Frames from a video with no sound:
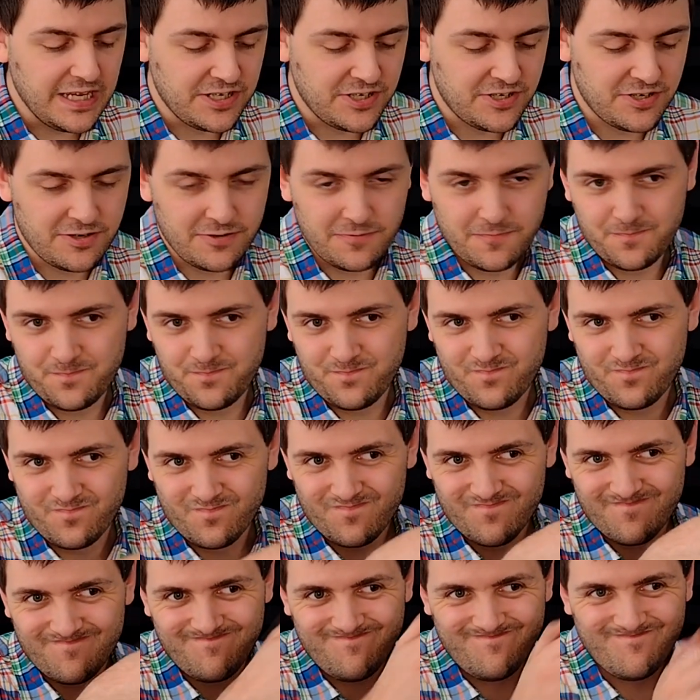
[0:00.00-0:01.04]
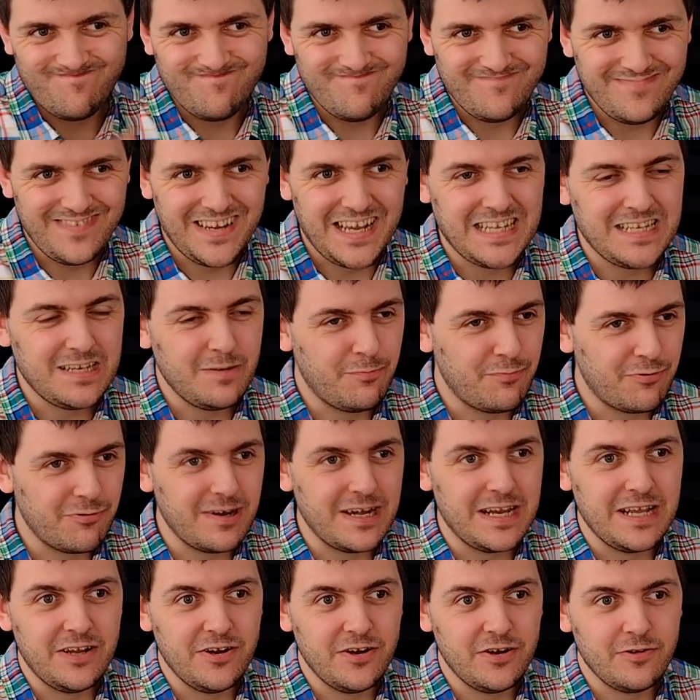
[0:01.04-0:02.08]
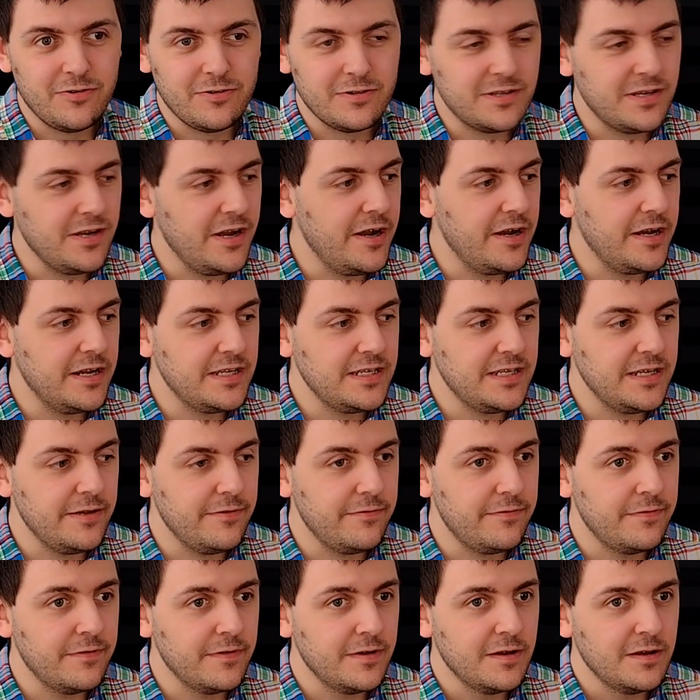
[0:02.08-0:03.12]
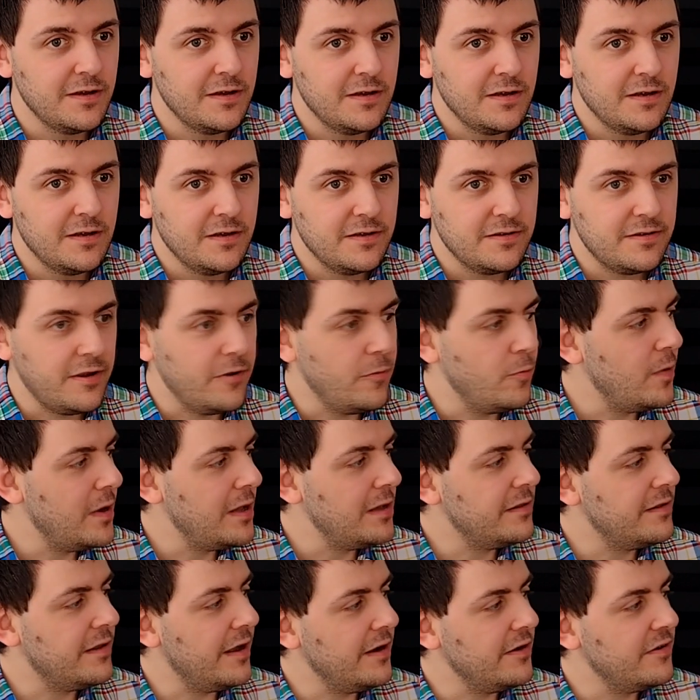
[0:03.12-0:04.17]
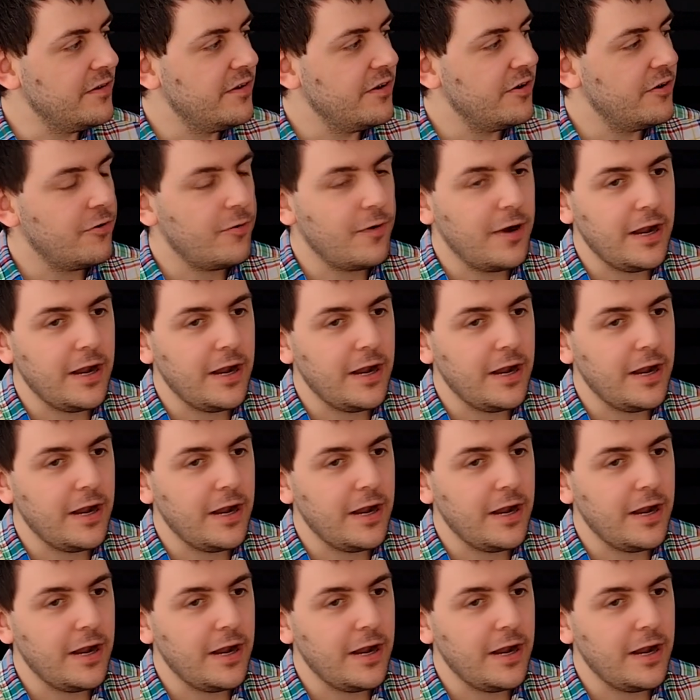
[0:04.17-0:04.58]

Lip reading: this is a pretty good alternative. So well done to